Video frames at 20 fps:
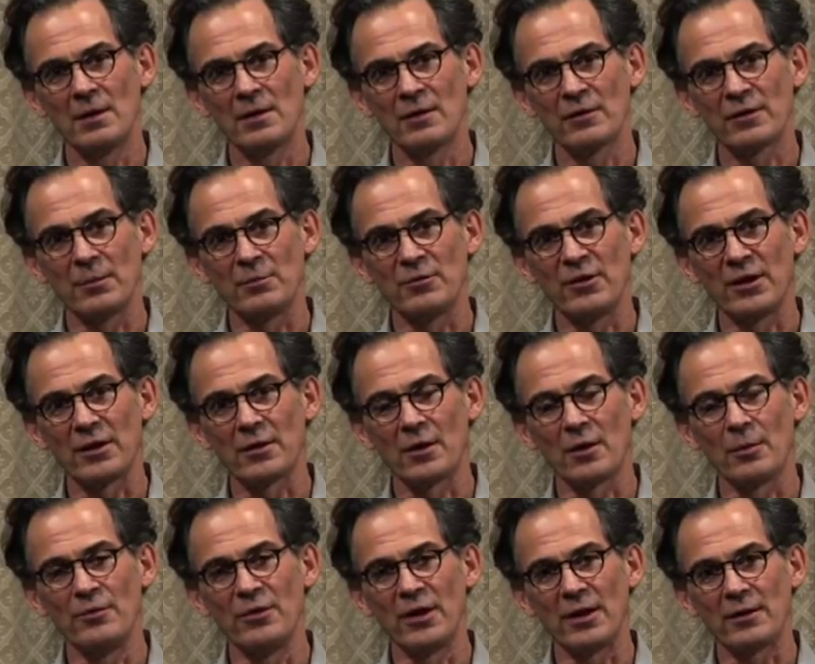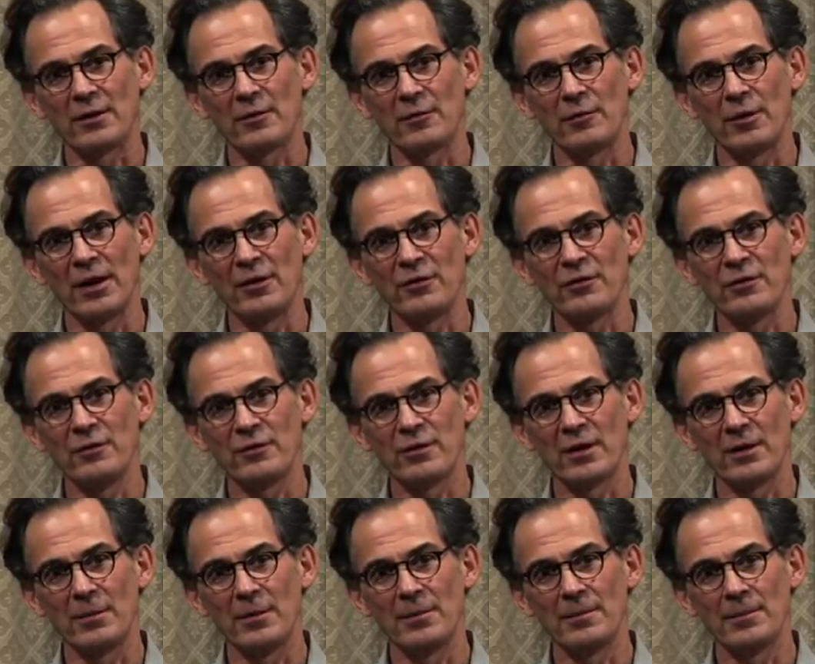subject-object
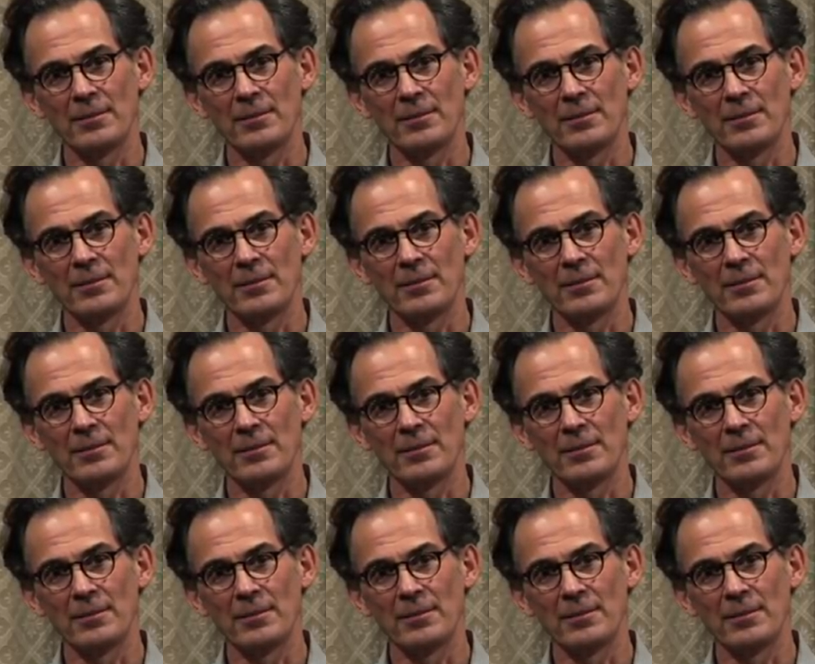relationship.